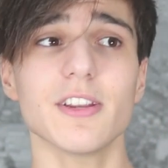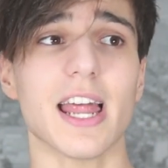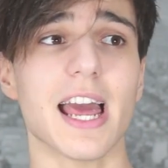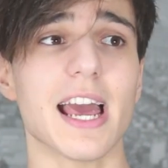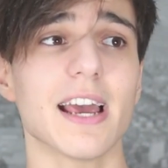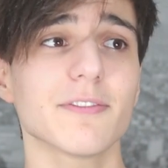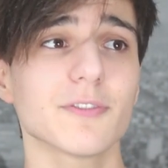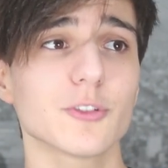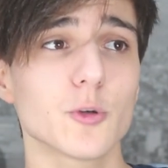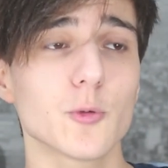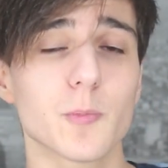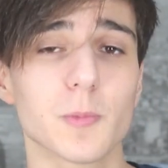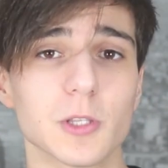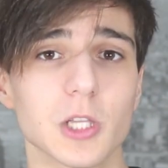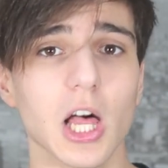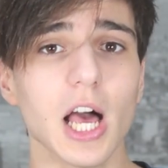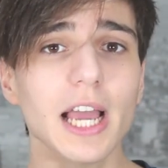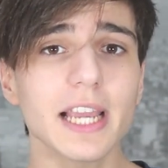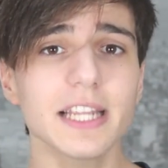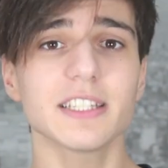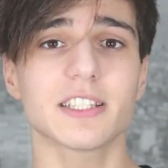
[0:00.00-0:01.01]
even have to
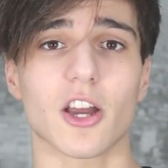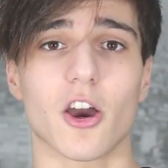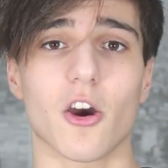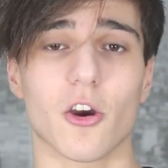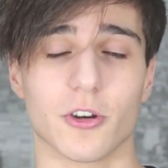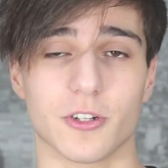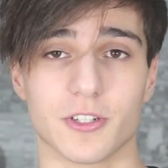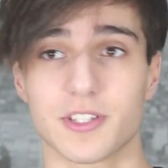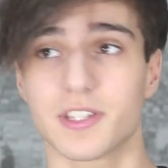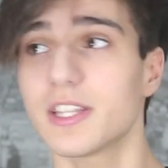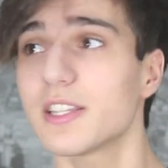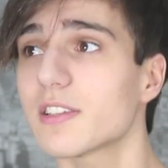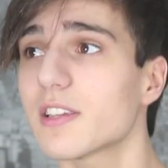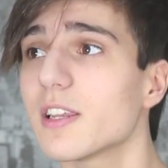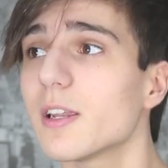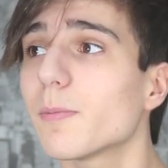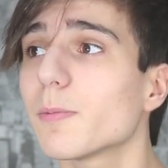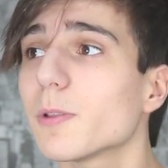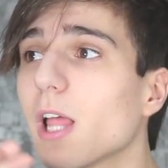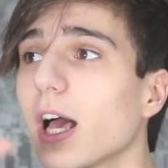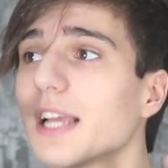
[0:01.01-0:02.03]
apply to arts. This
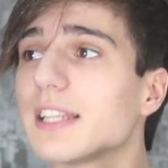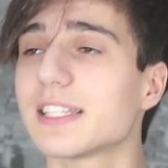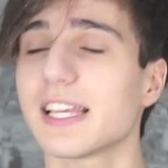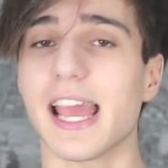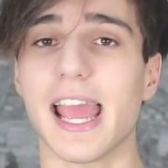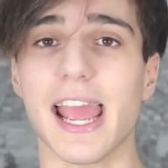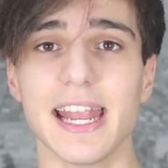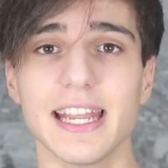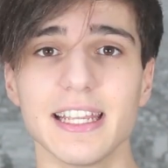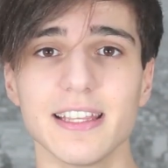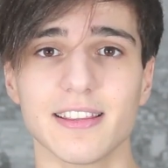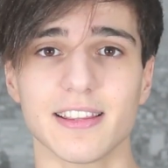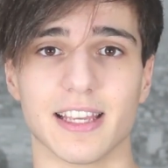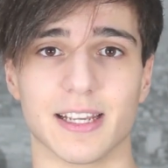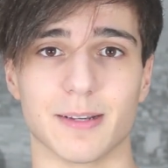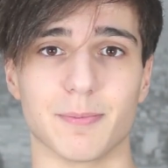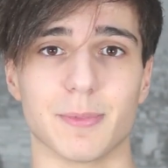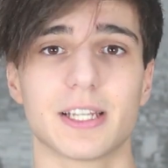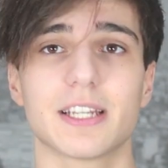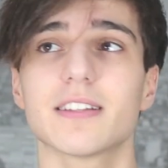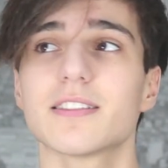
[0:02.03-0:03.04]
can apply to
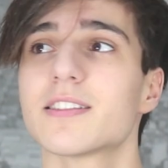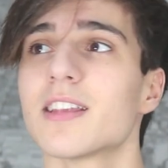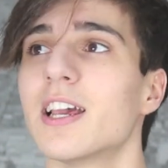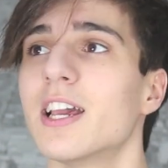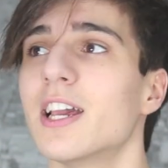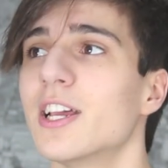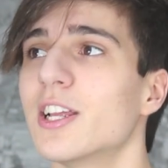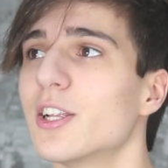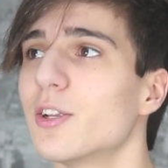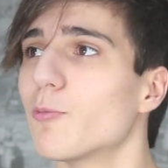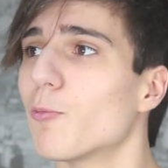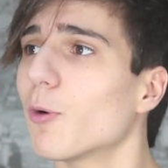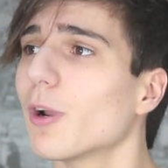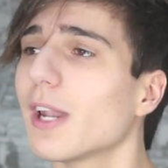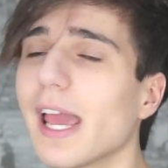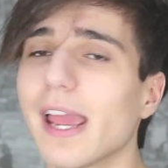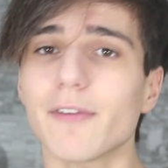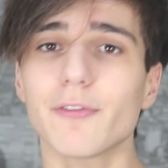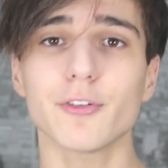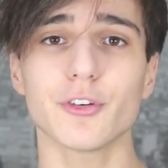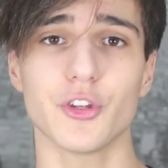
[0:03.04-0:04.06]
anything because
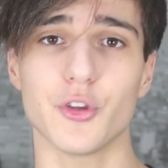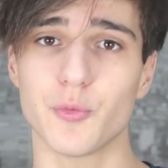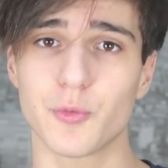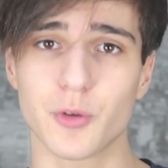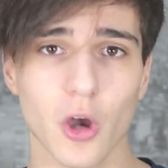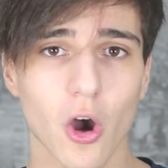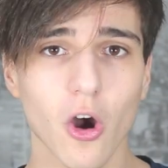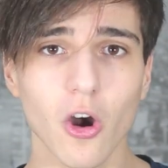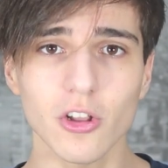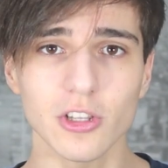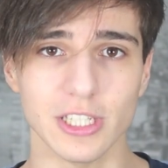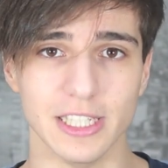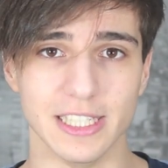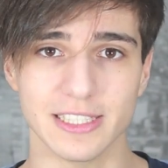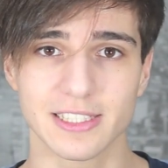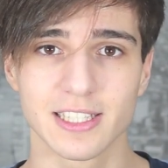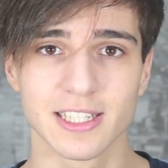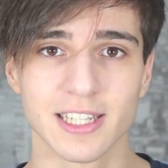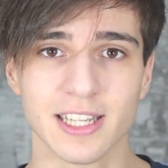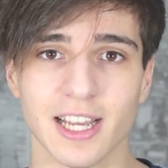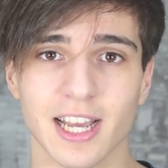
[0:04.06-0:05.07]
whatever you call
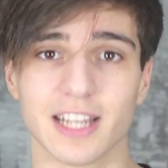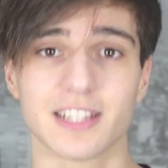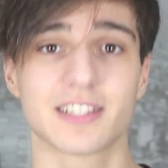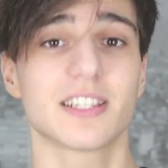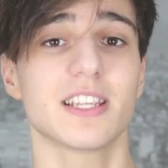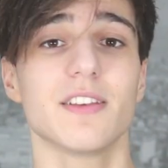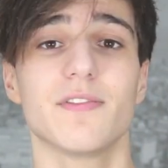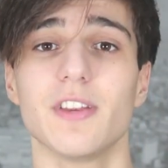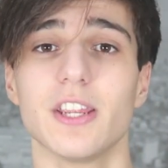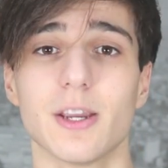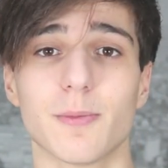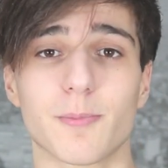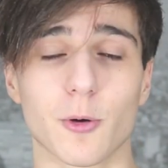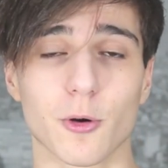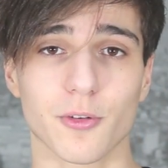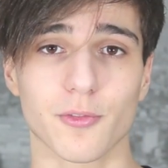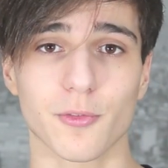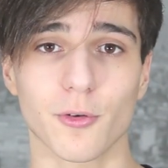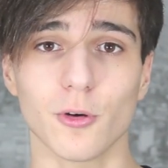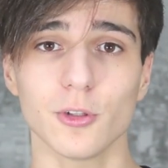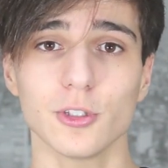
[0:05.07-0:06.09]
it, a CV, a
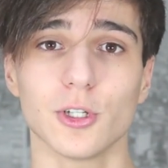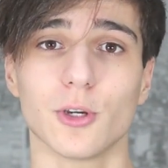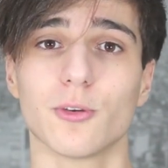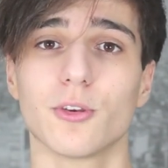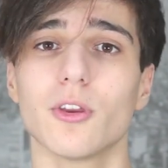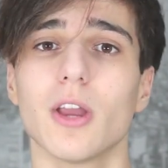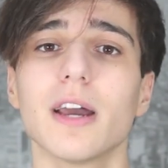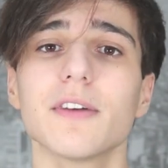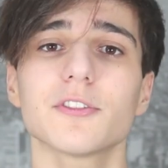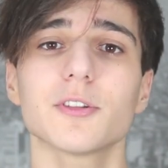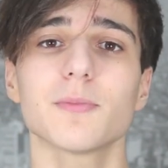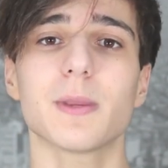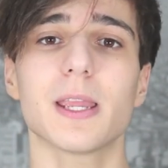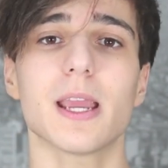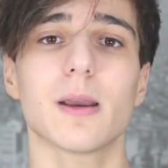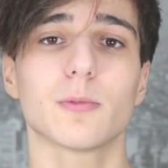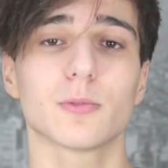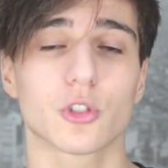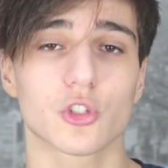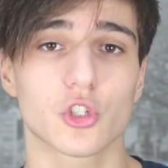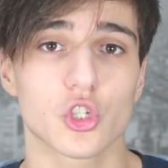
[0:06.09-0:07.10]
portfolio, you have to
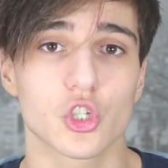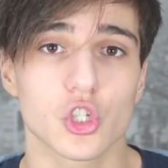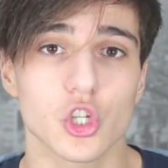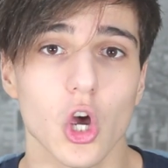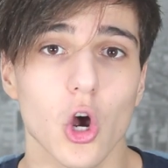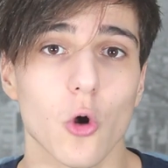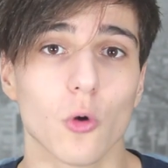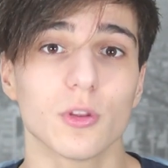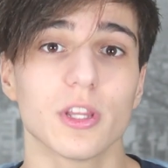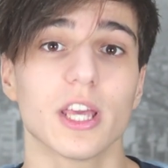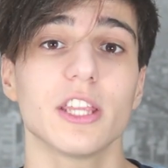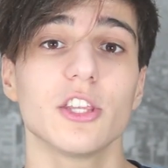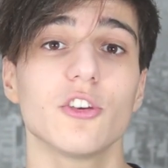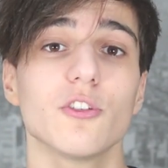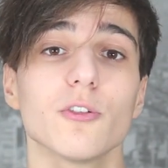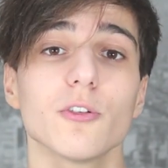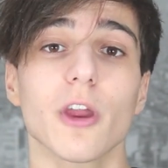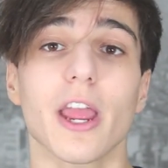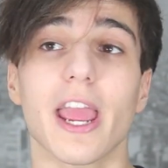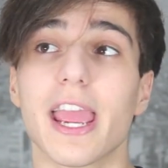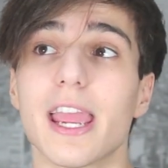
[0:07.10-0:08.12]
be able to show that
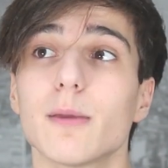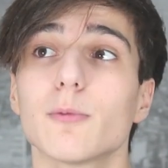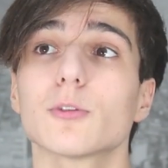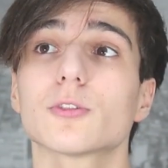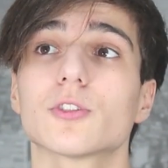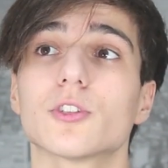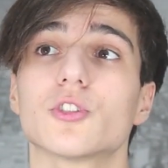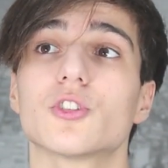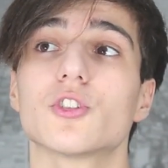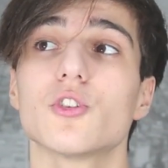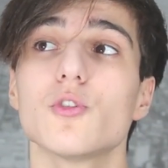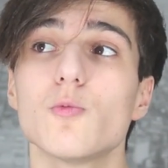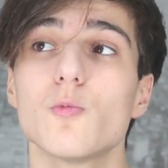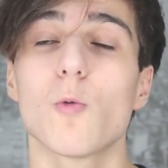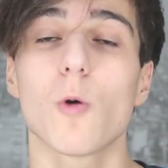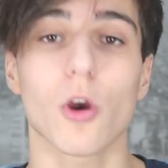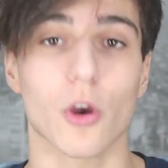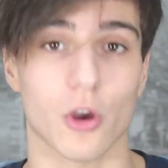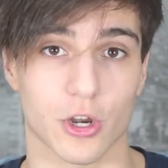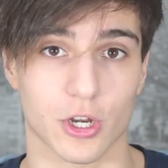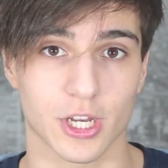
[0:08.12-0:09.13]
you're able to do
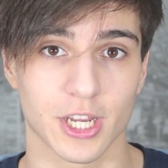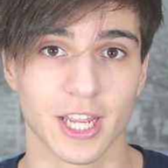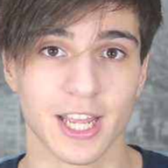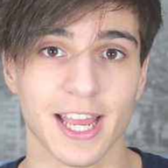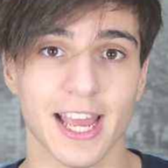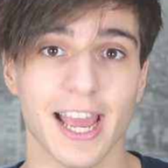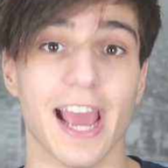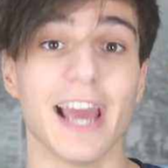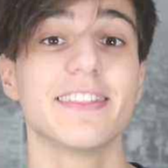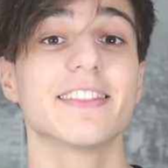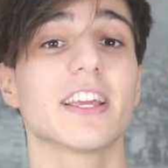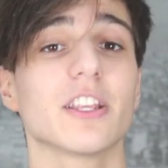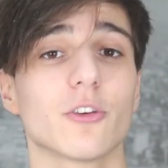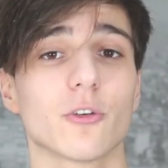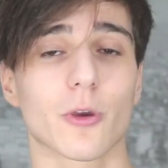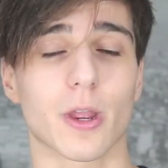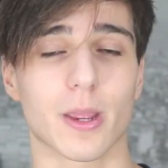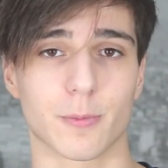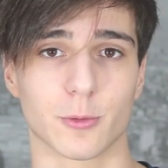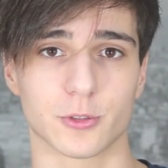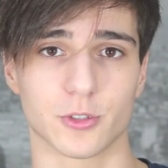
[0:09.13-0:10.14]
work and that
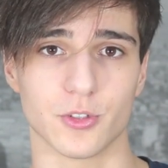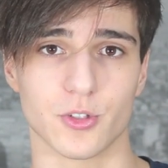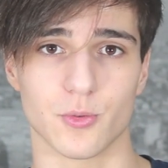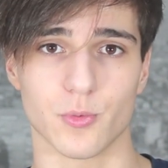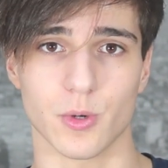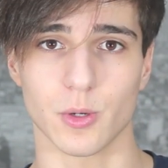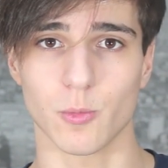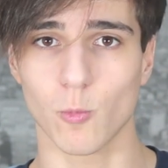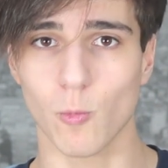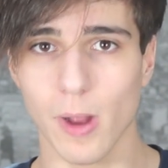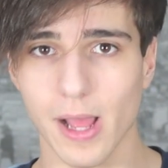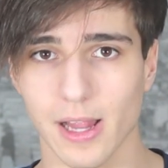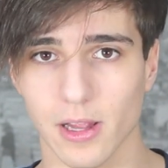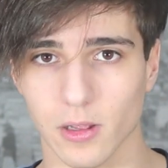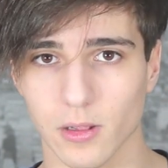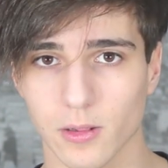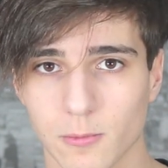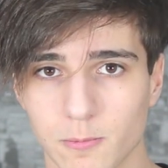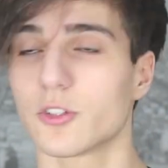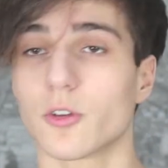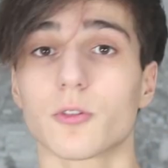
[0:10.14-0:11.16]
you're able to do it well.
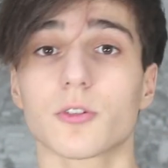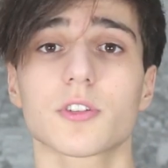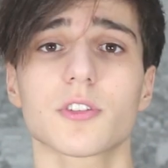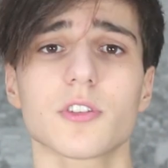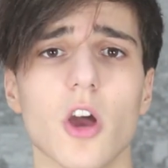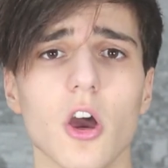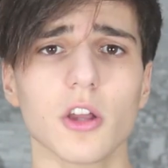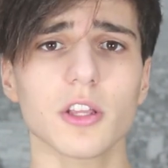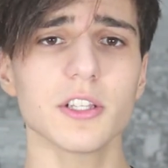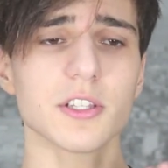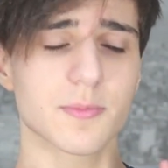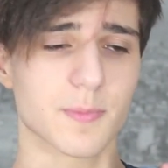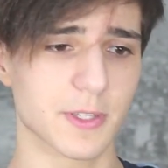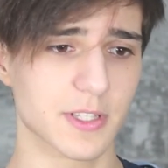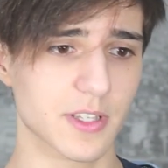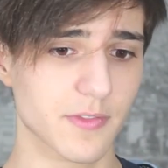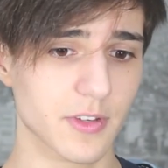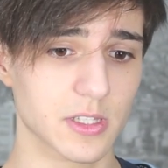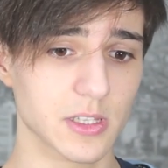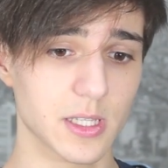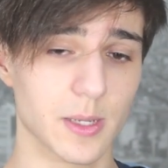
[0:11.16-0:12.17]
So talking
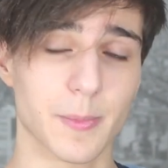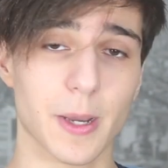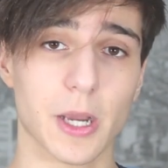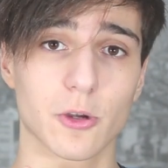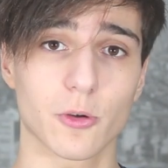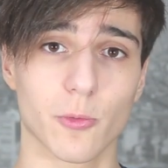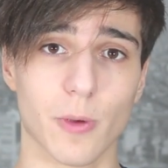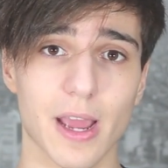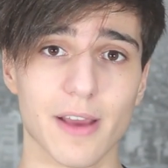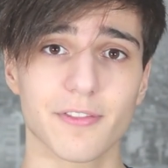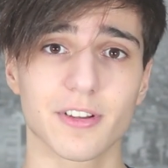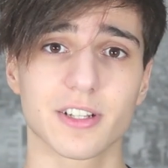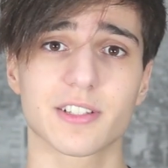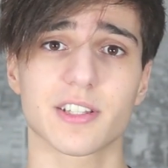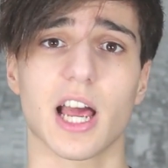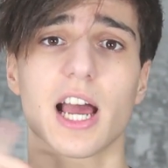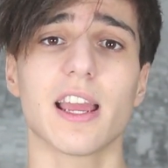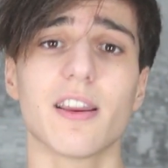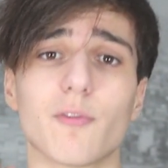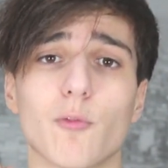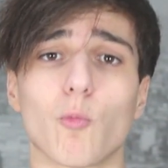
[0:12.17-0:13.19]
specifically about
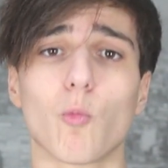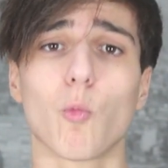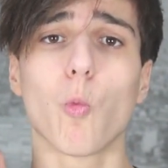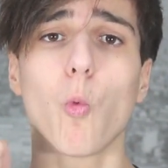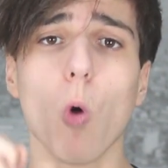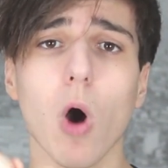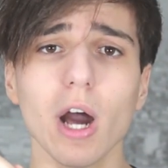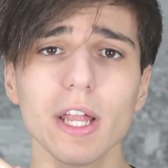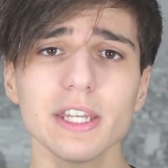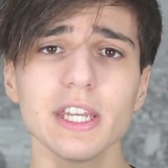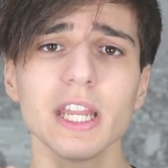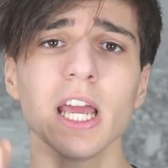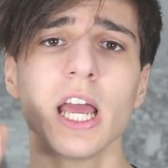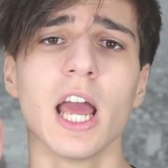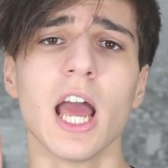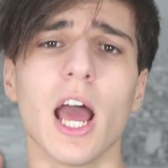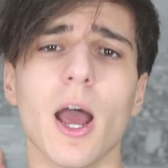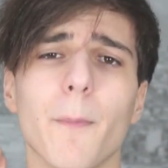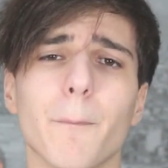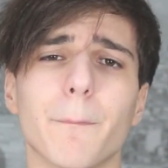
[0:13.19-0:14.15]
graphics, I have one